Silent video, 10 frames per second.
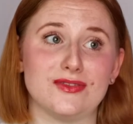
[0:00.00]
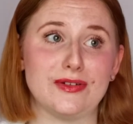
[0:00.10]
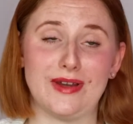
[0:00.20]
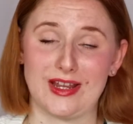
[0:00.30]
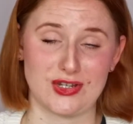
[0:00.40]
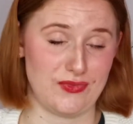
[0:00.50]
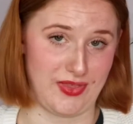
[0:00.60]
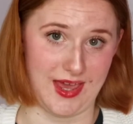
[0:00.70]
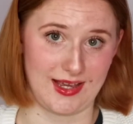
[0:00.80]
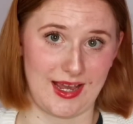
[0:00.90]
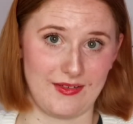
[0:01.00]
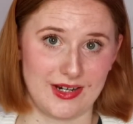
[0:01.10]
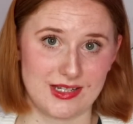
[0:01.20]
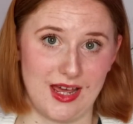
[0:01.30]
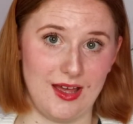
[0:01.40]
a reflection of their
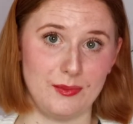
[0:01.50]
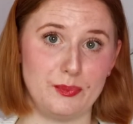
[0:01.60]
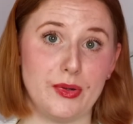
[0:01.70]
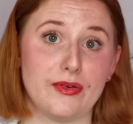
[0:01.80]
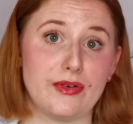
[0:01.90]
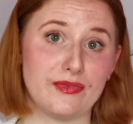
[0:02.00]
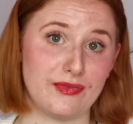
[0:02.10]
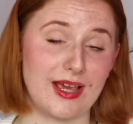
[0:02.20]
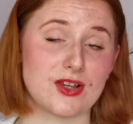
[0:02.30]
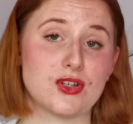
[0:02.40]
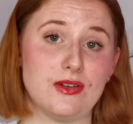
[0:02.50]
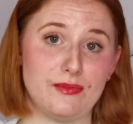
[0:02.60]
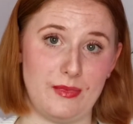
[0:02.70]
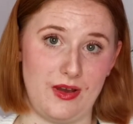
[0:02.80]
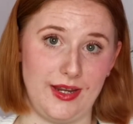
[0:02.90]
character, but a reflection of
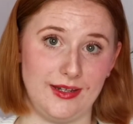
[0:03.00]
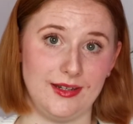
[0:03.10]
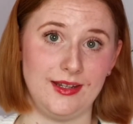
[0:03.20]
mine.